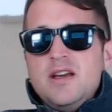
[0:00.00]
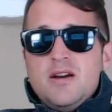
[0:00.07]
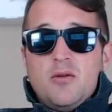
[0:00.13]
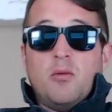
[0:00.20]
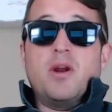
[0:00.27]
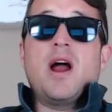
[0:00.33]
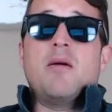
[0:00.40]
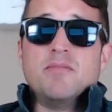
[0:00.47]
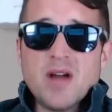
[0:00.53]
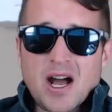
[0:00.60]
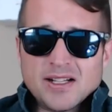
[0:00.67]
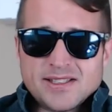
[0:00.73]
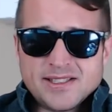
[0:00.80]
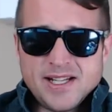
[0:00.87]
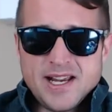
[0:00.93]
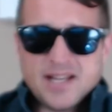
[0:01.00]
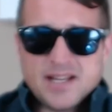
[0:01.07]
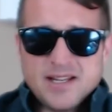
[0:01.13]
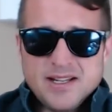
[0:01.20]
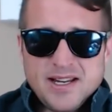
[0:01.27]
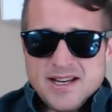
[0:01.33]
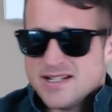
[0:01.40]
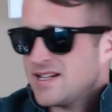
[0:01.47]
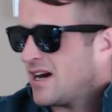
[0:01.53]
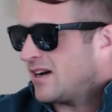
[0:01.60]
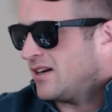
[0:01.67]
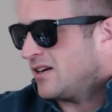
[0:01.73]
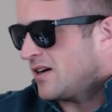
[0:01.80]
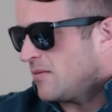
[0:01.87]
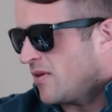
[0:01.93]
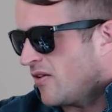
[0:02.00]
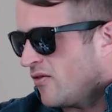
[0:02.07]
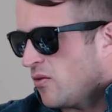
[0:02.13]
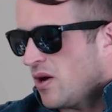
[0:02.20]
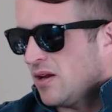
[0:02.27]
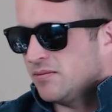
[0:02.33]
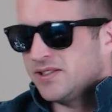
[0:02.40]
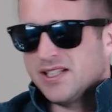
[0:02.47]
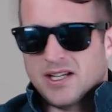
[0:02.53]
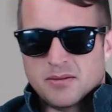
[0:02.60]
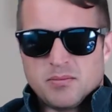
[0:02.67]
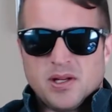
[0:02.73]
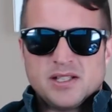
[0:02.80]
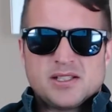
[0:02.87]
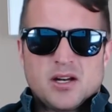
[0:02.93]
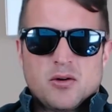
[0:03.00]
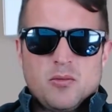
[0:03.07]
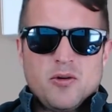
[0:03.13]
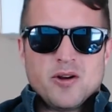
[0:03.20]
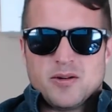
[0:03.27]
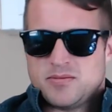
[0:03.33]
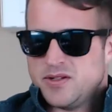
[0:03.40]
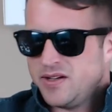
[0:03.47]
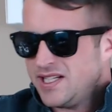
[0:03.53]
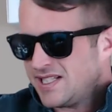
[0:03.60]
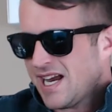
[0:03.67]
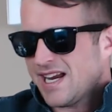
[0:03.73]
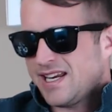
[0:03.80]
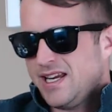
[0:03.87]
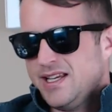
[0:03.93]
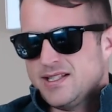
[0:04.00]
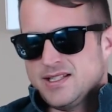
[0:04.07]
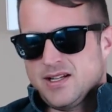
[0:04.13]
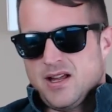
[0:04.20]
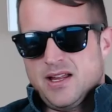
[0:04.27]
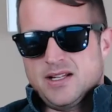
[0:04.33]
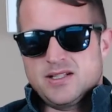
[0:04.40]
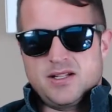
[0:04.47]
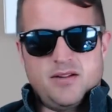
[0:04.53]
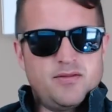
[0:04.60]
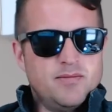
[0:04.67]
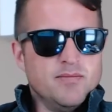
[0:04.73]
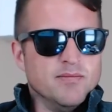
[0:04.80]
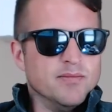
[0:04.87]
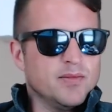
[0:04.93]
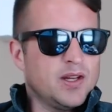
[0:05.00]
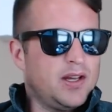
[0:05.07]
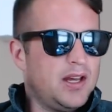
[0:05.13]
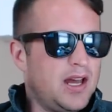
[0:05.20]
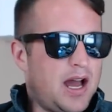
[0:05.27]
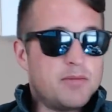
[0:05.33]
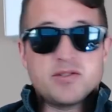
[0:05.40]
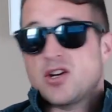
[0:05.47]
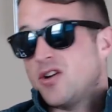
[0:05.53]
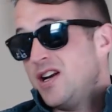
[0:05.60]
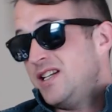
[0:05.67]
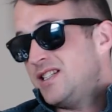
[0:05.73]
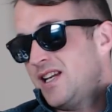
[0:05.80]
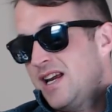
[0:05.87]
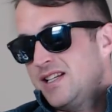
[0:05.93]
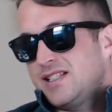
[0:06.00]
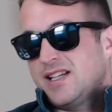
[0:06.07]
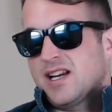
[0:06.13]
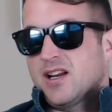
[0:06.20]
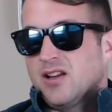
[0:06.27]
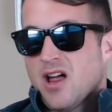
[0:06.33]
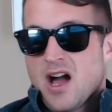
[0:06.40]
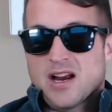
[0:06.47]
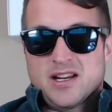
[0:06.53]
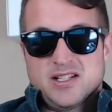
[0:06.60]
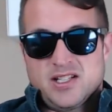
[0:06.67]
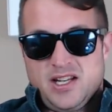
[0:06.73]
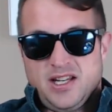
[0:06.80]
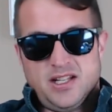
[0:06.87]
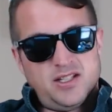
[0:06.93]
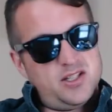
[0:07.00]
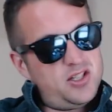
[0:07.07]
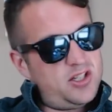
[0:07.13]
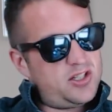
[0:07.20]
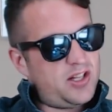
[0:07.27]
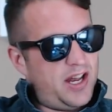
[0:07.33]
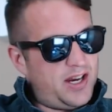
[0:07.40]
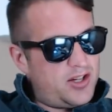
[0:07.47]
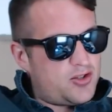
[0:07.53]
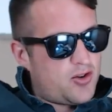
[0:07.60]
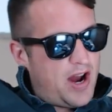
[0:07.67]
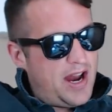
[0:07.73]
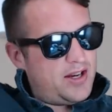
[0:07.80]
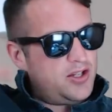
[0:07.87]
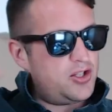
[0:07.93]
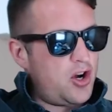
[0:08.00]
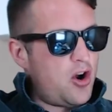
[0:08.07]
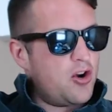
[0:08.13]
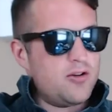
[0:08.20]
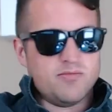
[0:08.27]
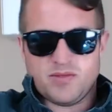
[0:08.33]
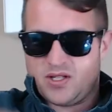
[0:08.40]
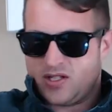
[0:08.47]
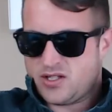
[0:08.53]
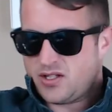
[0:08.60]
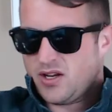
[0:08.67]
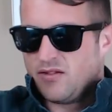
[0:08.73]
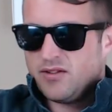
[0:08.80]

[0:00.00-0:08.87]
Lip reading: When I'm not sick, he's not going to come over while I'm sick. Plus, I don't want him to. He's got kids and all that stuff. I'm sure he stays sick a lot because kids just like attract germs and stuff.